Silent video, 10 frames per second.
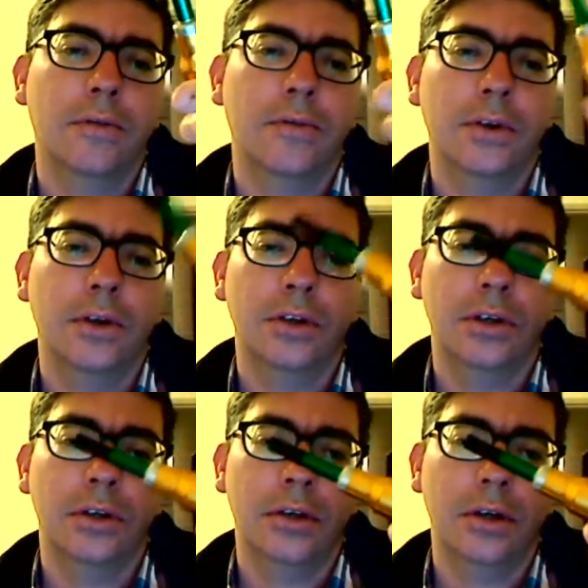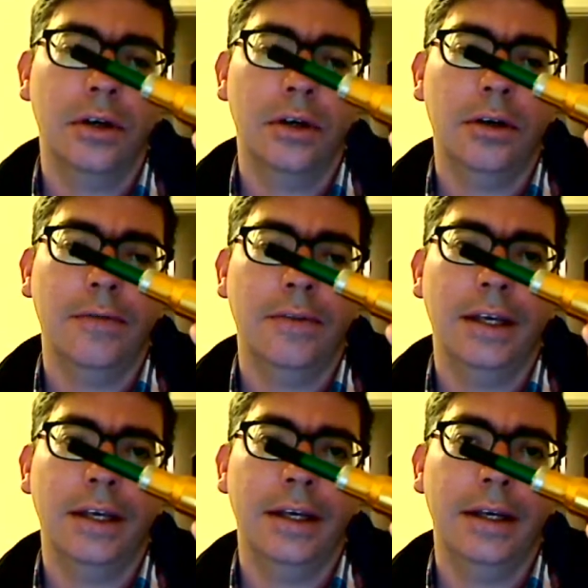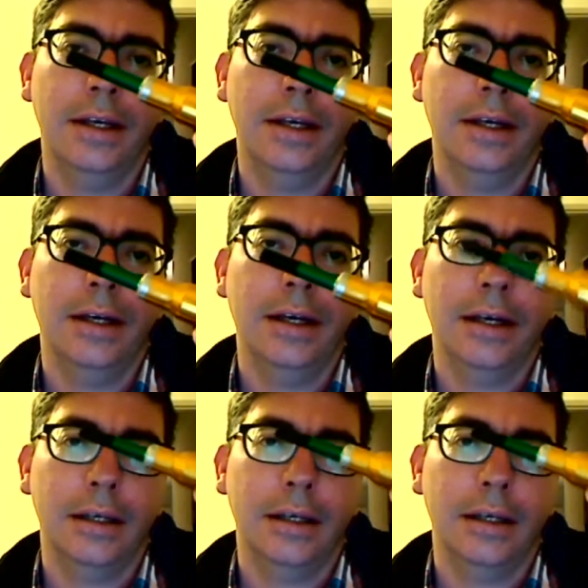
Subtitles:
version of the